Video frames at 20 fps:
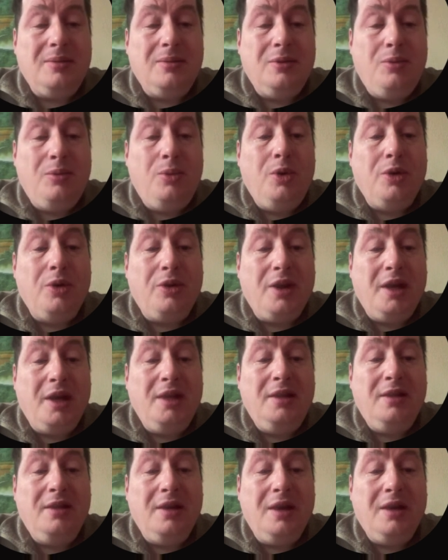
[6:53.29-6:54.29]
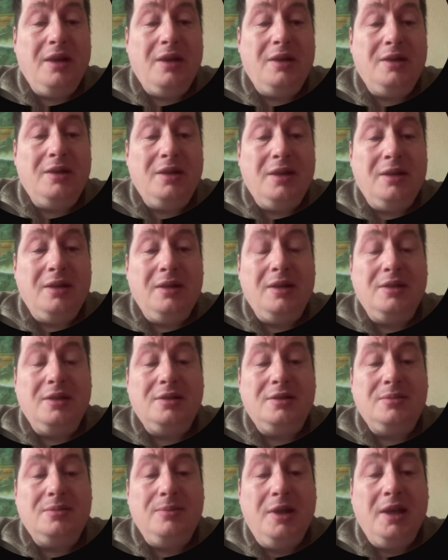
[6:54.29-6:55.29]
worth anything until
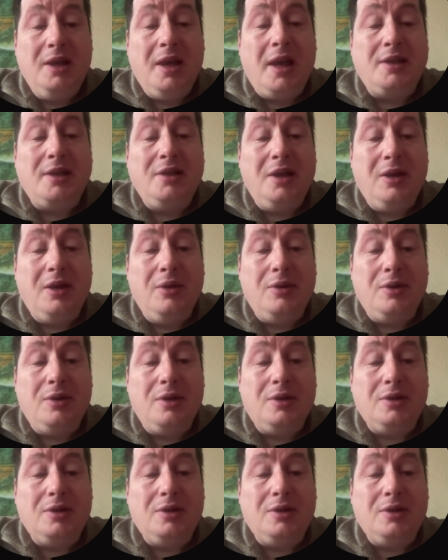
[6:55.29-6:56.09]
it's being executed.